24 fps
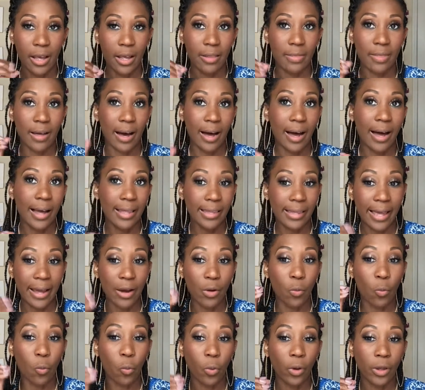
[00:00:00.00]
the highlight
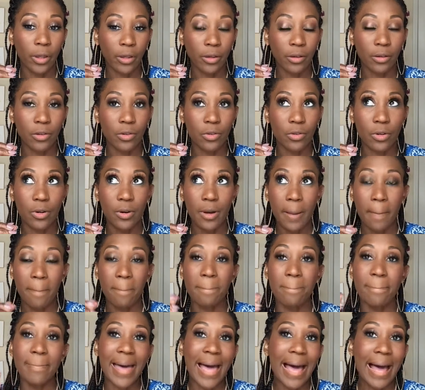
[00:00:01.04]
will
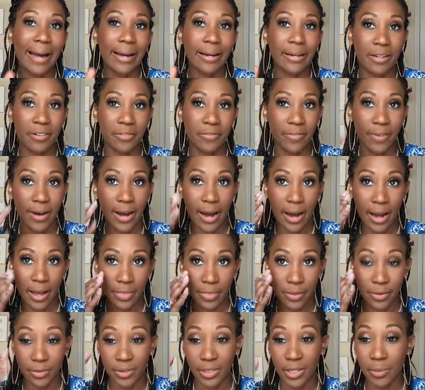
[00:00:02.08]
magnify
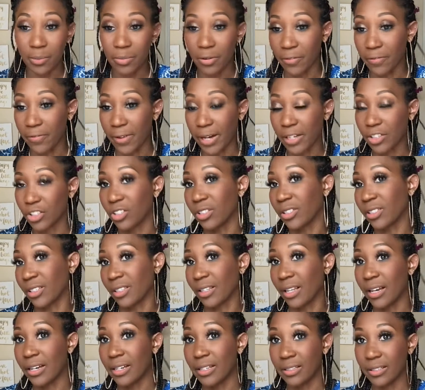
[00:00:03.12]
those imperfections, and
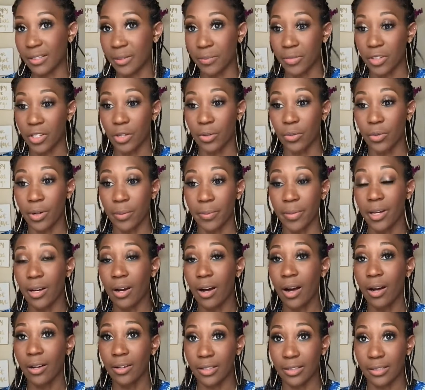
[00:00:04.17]
that is something you want to be
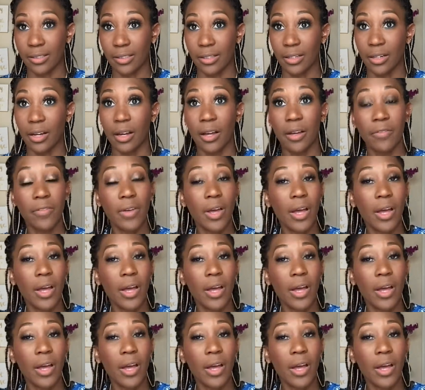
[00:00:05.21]
cognizant of